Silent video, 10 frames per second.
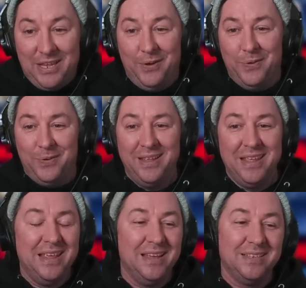So,
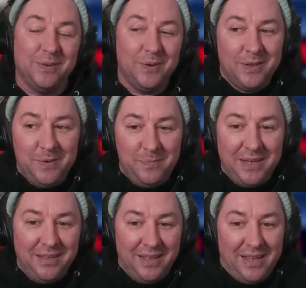so it could
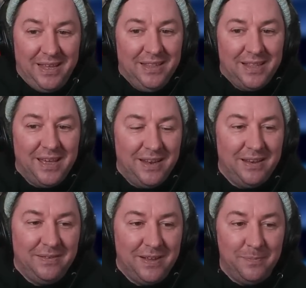be like Elon
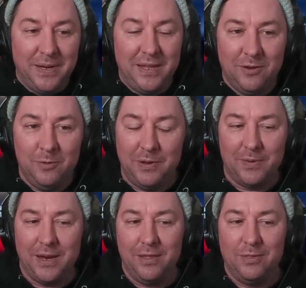and company could be
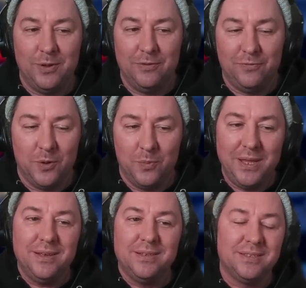ready in three to four
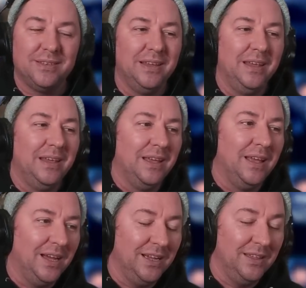weeks.
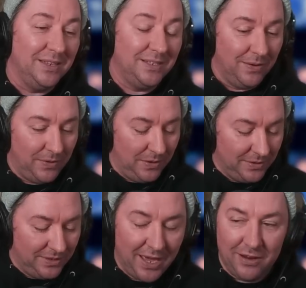Uh, they still have to do
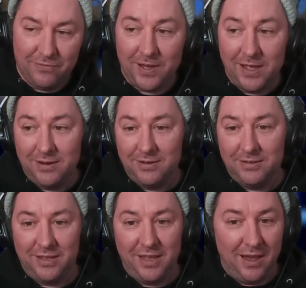static
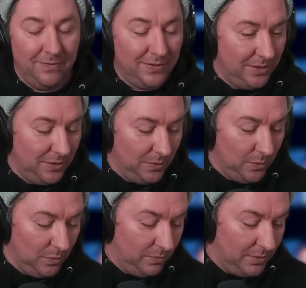fires. They have to
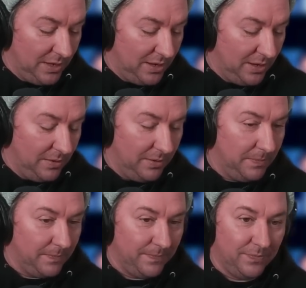do
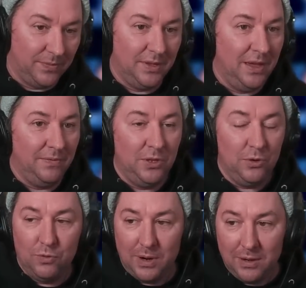um, they have to
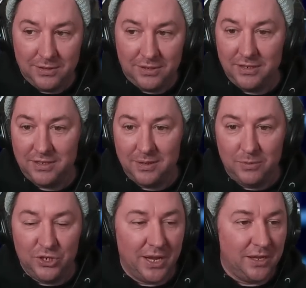do ground system
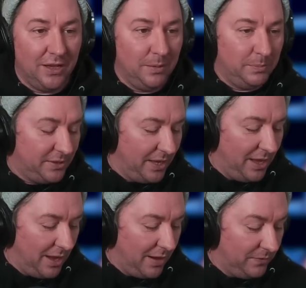checkups. They
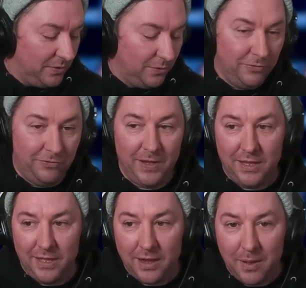have to
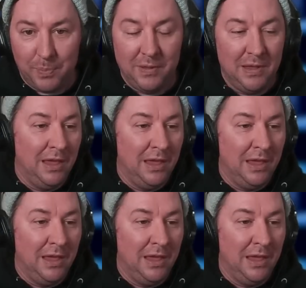fill it up